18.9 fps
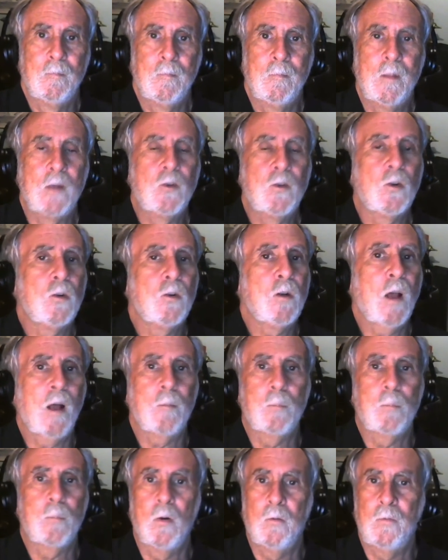that you're
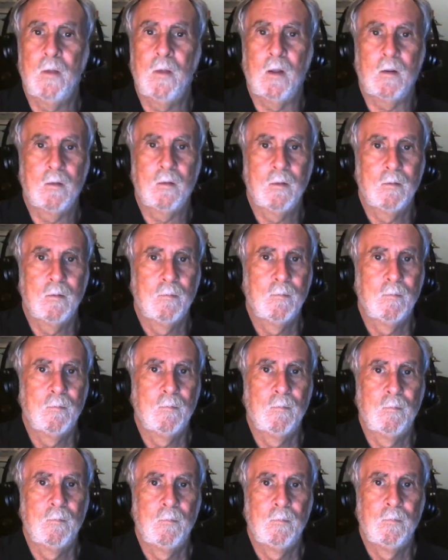not perfect.
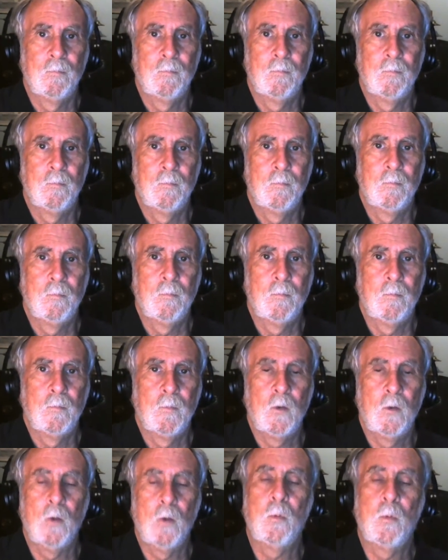
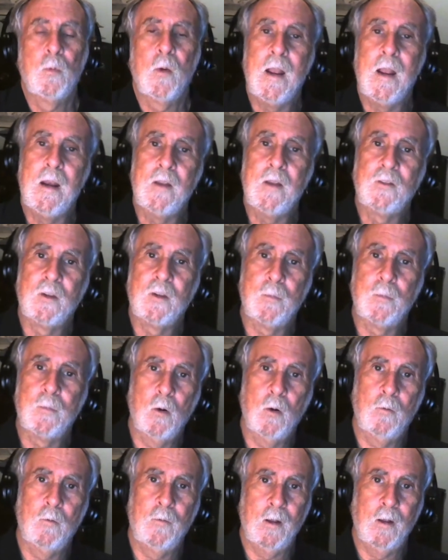Your brain isn't
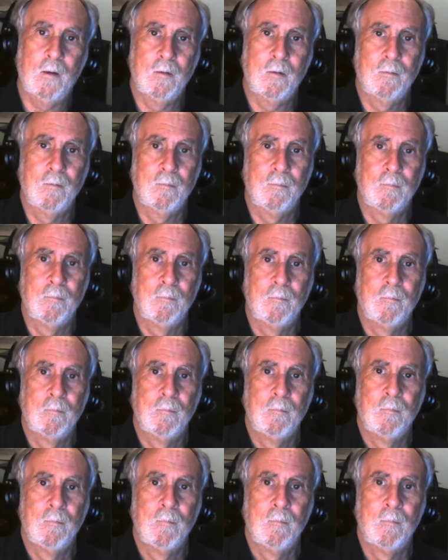perfect.
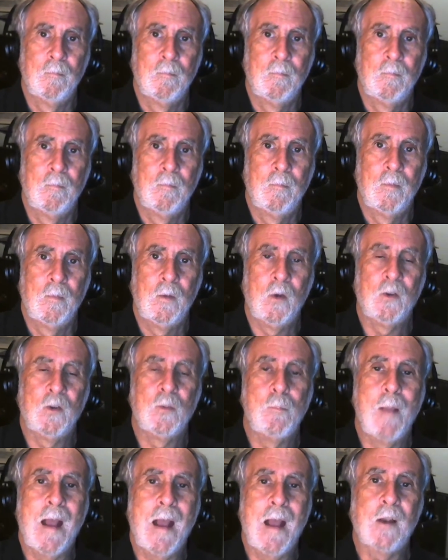There's
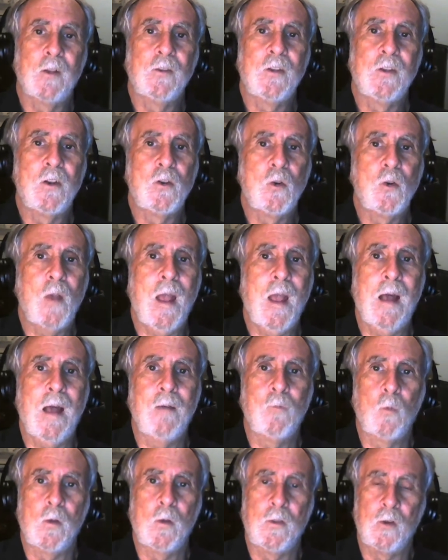battles that you
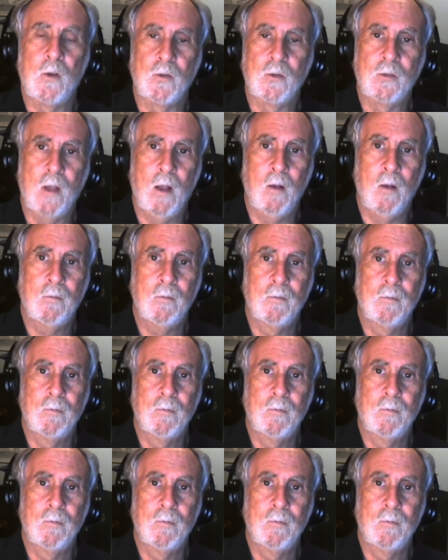have with yourself.